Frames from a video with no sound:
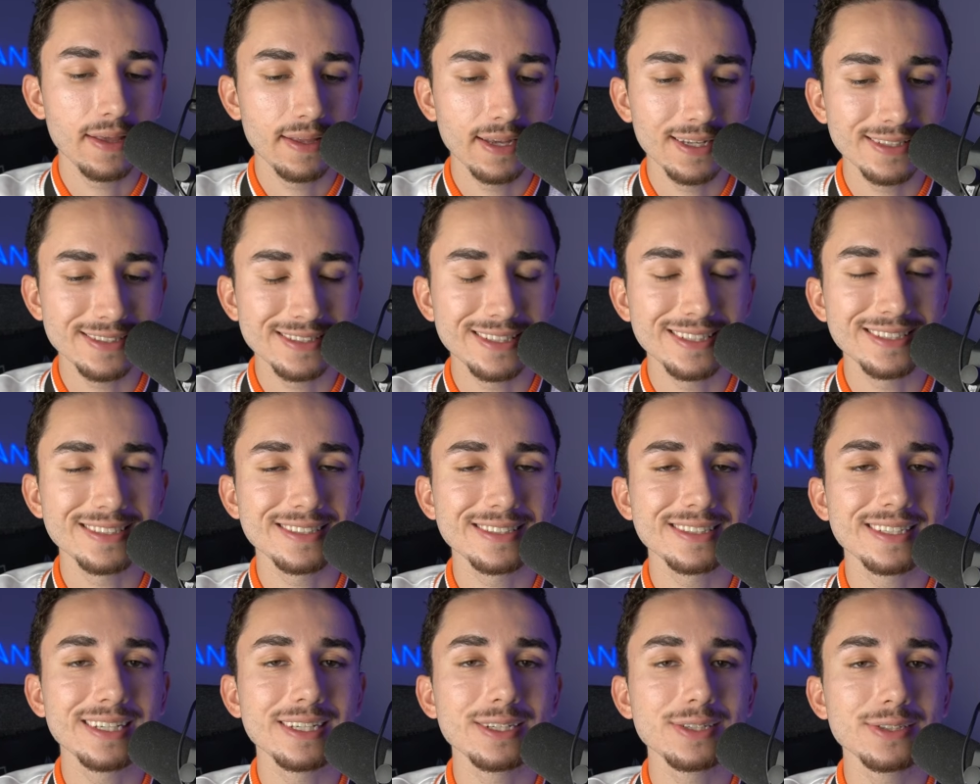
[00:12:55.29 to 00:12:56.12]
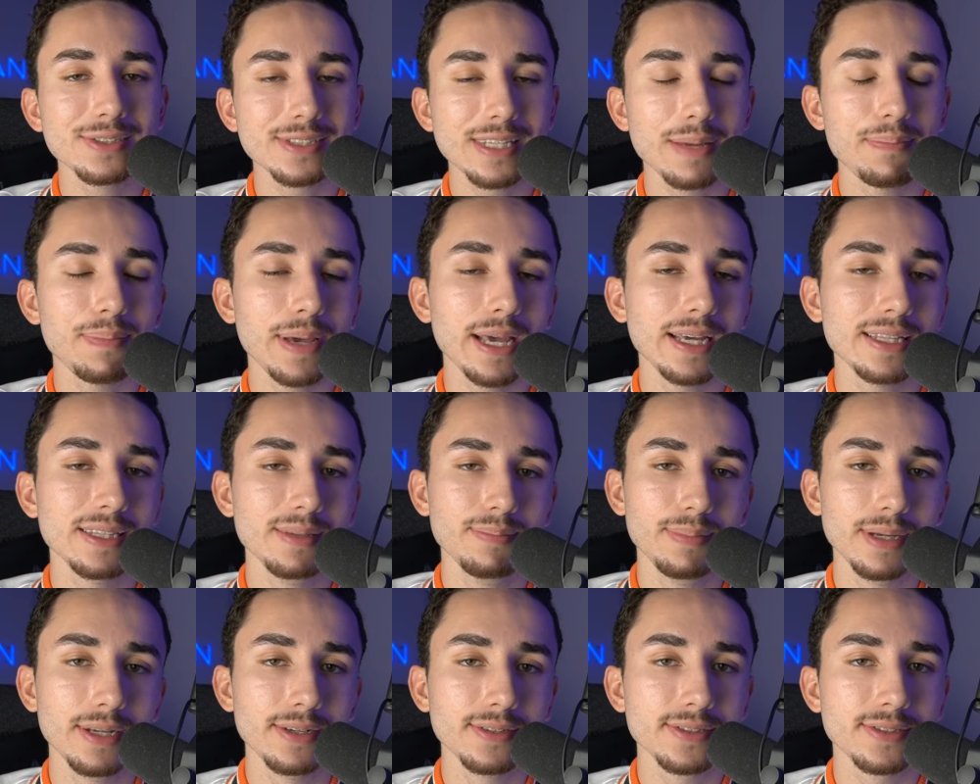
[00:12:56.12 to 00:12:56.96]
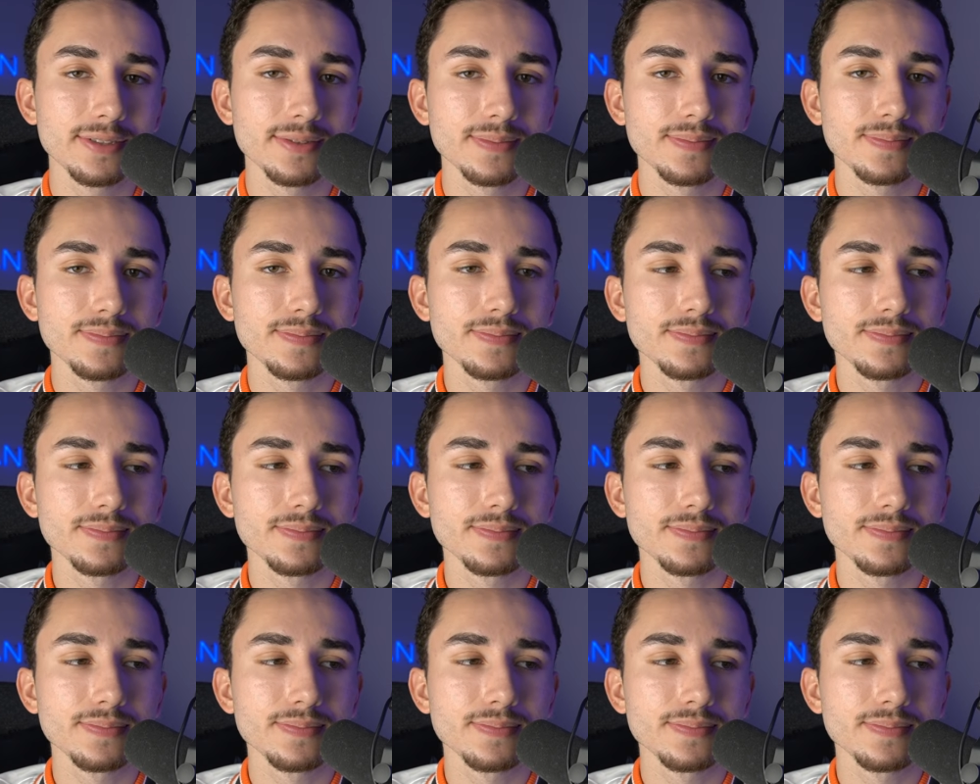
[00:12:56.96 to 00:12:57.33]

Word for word: It's the skills that pay the bills.